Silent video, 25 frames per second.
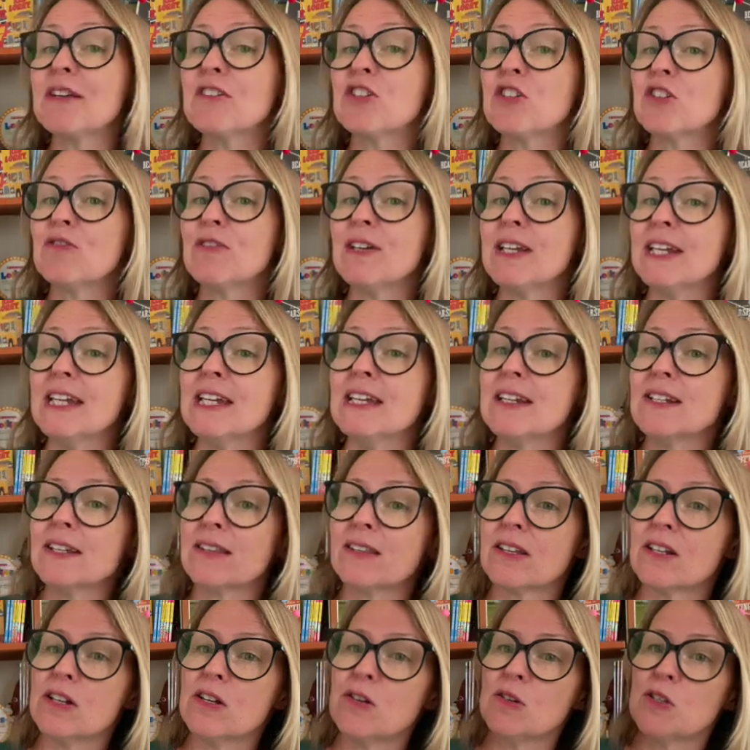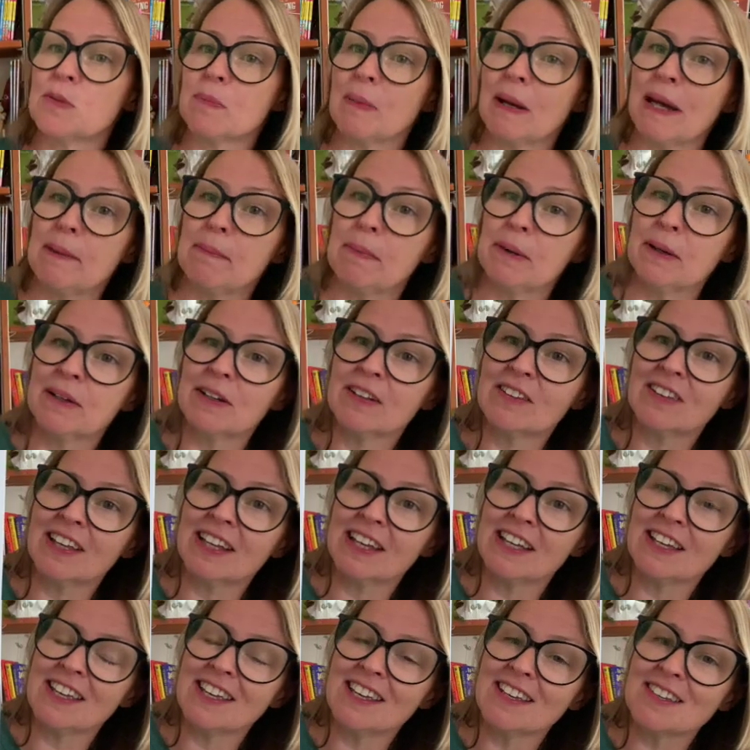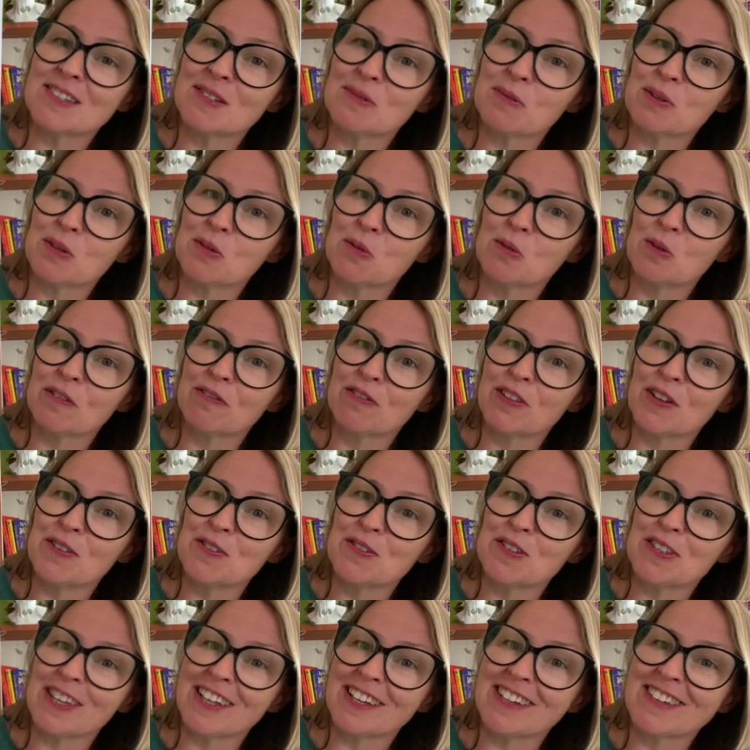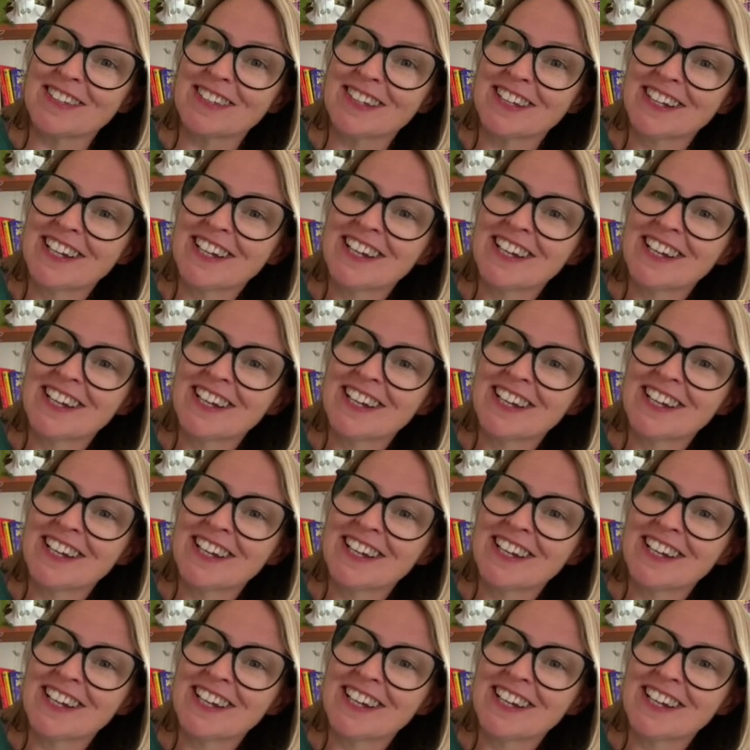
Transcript: to read the newspaper. There he is with all of those things.